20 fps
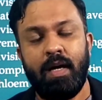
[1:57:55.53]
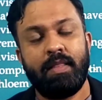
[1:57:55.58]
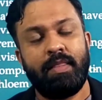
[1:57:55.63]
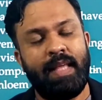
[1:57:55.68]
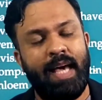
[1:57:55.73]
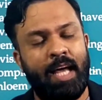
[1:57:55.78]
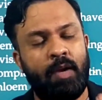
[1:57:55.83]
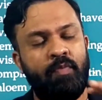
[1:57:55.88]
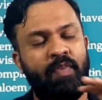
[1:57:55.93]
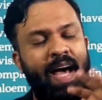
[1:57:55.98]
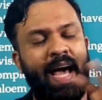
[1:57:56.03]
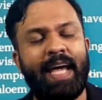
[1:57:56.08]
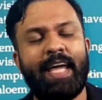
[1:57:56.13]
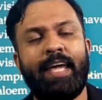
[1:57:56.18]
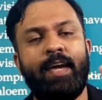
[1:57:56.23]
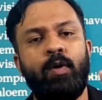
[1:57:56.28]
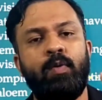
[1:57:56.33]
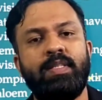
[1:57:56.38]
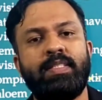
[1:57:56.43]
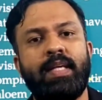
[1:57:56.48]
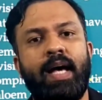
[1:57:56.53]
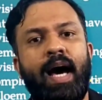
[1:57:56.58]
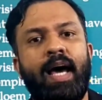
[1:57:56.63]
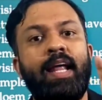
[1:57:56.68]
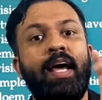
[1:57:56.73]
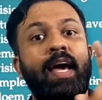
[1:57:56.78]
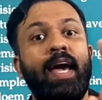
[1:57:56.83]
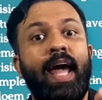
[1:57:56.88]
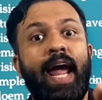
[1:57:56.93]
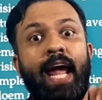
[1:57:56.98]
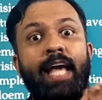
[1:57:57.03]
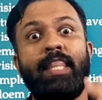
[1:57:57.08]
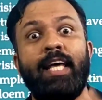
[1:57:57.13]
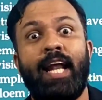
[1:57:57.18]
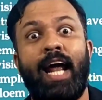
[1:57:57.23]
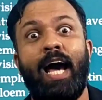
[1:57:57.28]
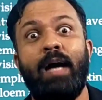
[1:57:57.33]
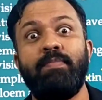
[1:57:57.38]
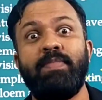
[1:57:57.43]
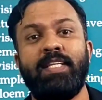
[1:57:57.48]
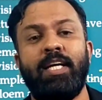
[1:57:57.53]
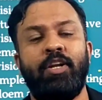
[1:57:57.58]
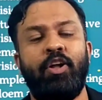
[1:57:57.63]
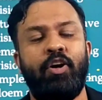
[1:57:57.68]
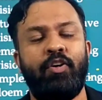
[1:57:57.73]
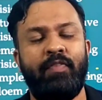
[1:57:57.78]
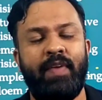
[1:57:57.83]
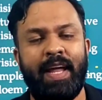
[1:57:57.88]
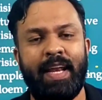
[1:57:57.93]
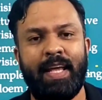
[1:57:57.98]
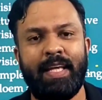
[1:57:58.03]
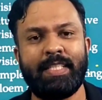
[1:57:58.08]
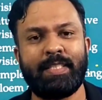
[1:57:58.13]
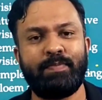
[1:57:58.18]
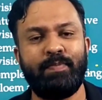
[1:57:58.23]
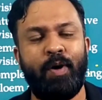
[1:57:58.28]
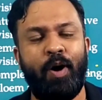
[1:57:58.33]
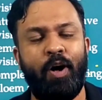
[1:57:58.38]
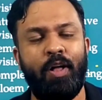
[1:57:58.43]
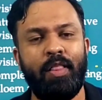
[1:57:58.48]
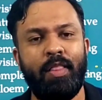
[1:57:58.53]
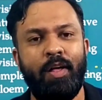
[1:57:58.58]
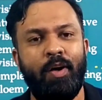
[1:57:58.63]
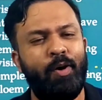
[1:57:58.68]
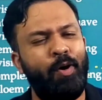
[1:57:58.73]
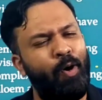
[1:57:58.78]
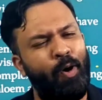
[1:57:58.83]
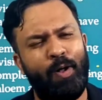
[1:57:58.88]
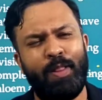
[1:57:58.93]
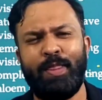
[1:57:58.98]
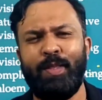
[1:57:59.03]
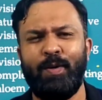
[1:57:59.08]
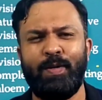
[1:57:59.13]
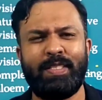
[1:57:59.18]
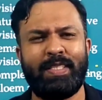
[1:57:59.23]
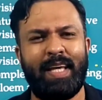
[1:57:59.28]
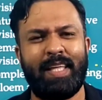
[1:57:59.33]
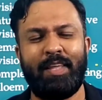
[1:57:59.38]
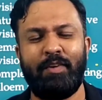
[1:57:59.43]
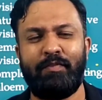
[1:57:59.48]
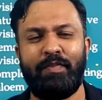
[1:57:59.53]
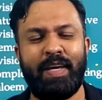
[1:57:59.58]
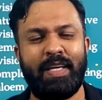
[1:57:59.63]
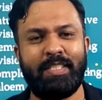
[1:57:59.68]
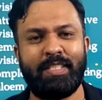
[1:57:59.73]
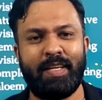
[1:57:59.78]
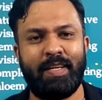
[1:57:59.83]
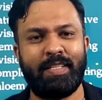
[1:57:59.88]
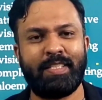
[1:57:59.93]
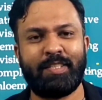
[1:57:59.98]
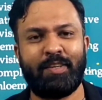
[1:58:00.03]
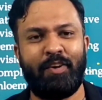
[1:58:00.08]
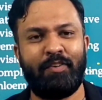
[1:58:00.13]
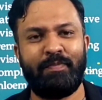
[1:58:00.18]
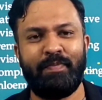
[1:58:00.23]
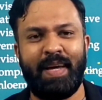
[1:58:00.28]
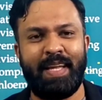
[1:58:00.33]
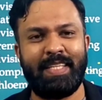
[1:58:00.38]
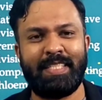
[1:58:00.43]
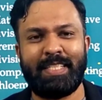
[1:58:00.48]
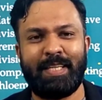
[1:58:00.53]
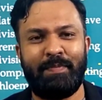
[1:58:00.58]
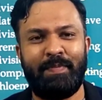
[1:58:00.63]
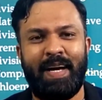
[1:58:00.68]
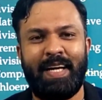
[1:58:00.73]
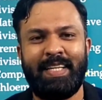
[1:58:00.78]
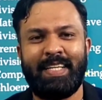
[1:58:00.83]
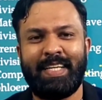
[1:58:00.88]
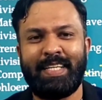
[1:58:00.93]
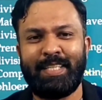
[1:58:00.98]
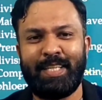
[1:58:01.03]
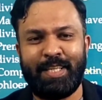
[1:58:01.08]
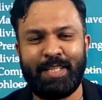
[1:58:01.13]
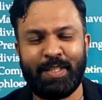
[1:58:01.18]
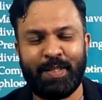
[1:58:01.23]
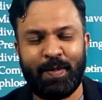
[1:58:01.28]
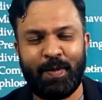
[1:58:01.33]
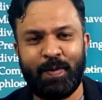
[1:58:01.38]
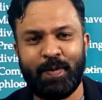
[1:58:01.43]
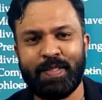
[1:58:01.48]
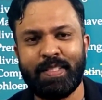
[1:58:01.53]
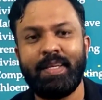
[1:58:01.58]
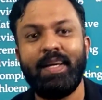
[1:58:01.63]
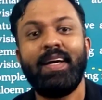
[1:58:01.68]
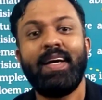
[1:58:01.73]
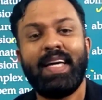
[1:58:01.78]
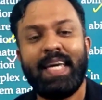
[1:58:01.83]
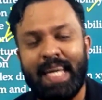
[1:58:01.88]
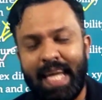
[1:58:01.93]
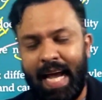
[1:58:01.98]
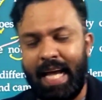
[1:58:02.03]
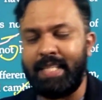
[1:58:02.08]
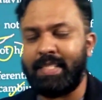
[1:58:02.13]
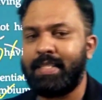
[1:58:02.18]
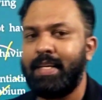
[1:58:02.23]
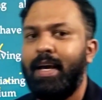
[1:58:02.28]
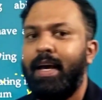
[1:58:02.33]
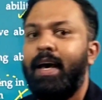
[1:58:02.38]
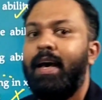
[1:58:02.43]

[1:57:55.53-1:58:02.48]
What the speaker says: Their vacuoles are either absent or very small. All those are the features of meristematic tissues. Yes,